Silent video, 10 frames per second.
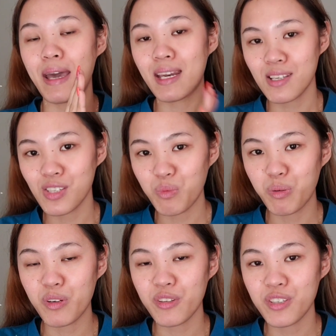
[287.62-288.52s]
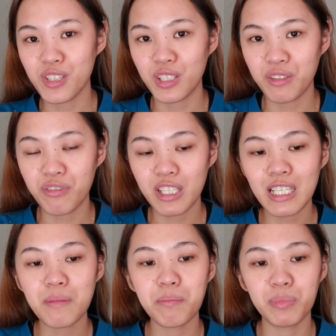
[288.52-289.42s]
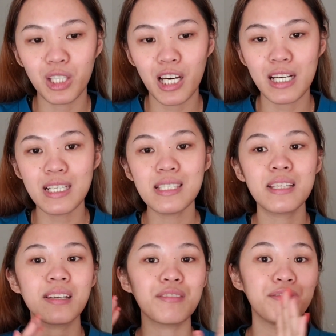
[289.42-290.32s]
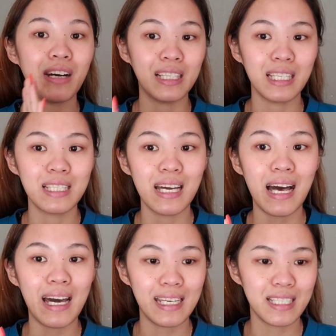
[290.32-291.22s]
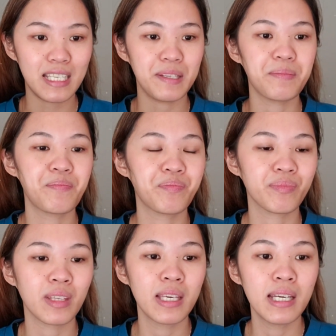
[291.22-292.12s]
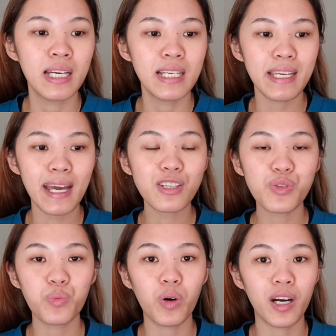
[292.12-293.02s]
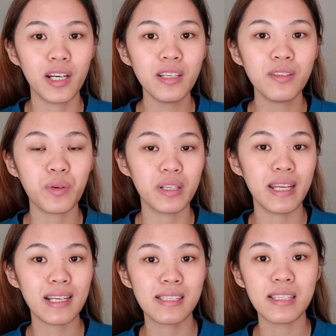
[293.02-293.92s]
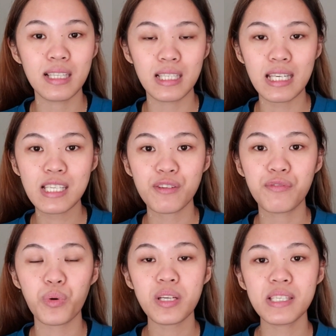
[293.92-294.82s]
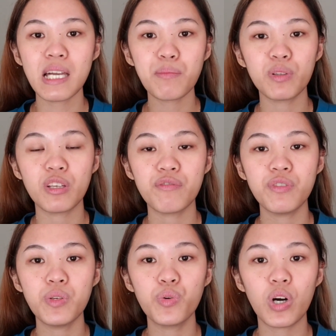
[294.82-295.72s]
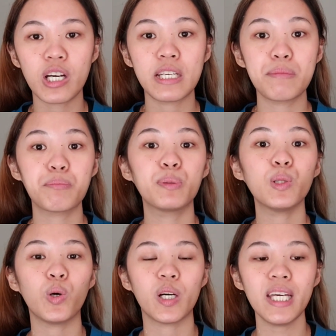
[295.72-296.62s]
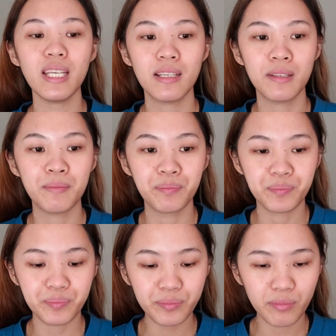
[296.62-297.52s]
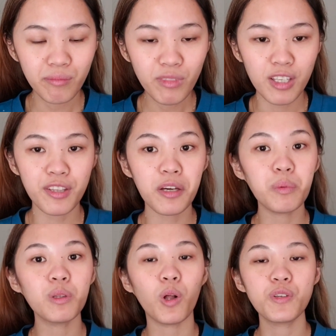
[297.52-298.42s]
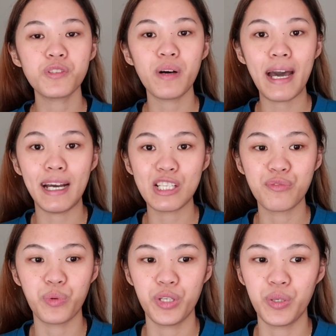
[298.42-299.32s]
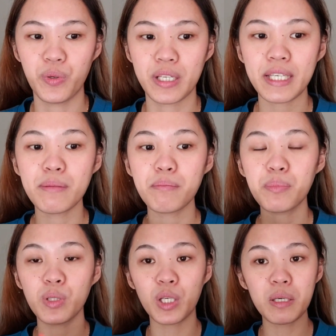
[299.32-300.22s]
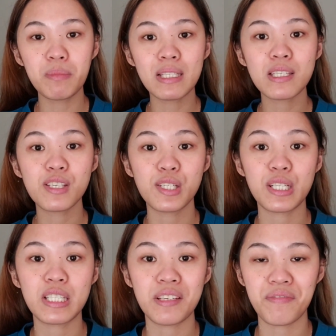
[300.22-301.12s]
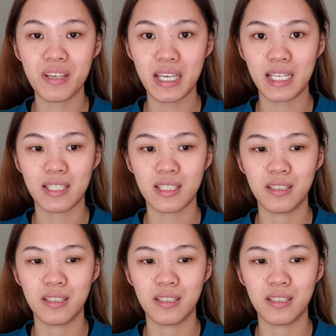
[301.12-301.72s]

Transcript: NSO birth certificate plus valid ID. Next one, or next on the list, for example, if you are employed, they will also ask for your employment certificate.